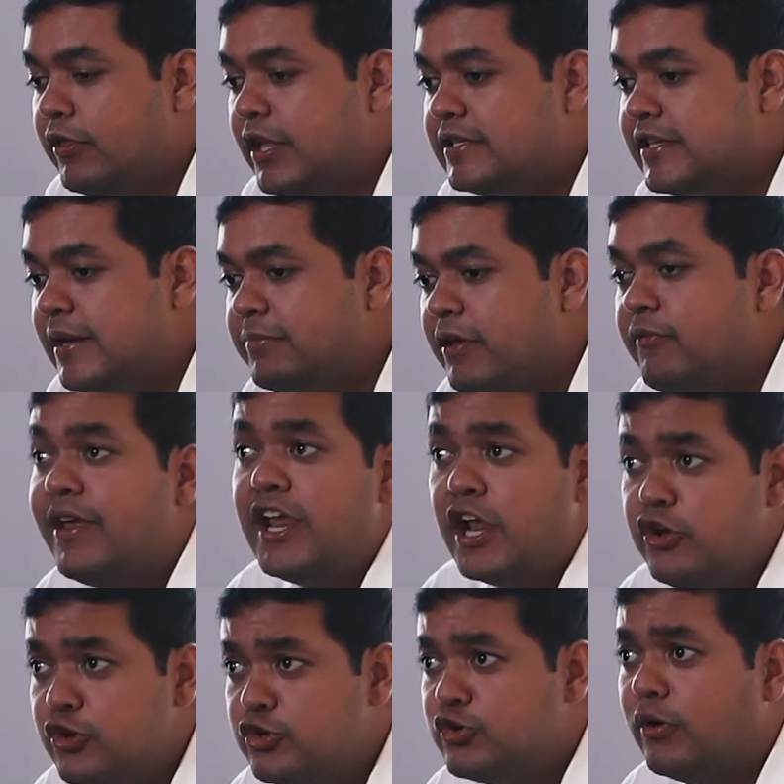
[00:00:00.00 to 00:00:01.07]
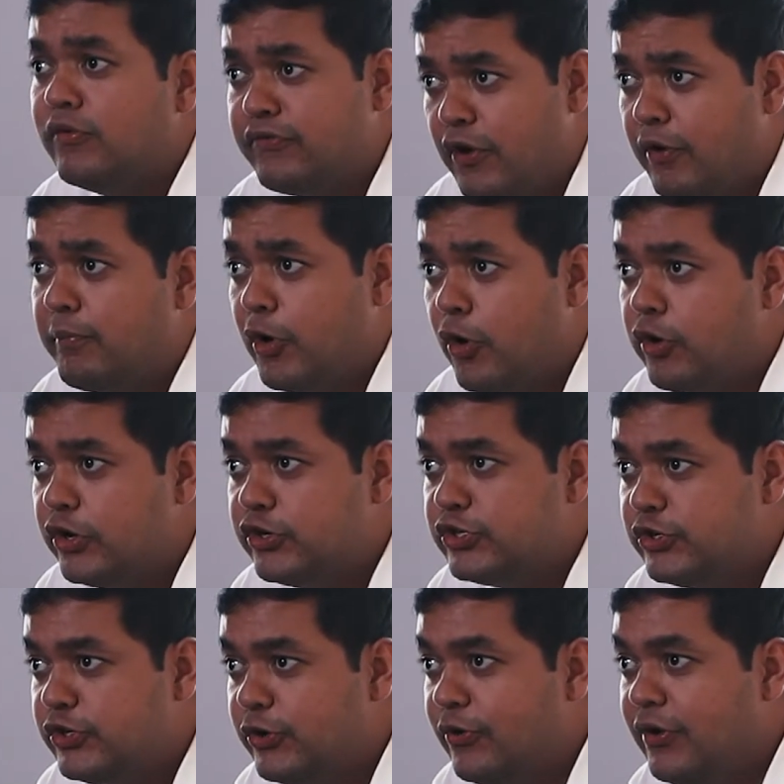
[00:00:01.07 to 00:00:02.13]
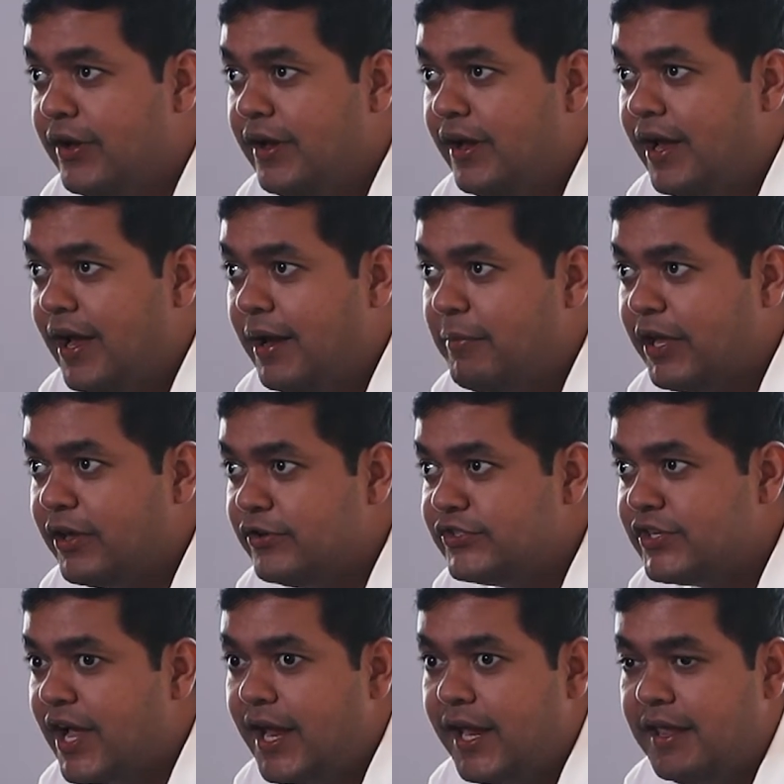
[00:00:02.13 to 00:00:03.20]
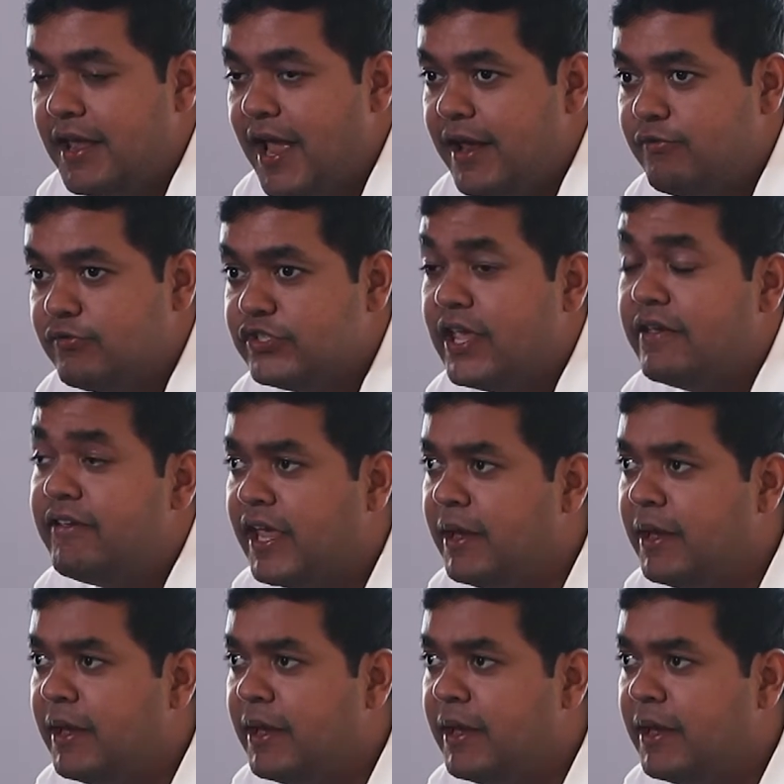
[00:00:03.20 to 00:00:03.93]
that's something very unusual for a broker to do because I was giving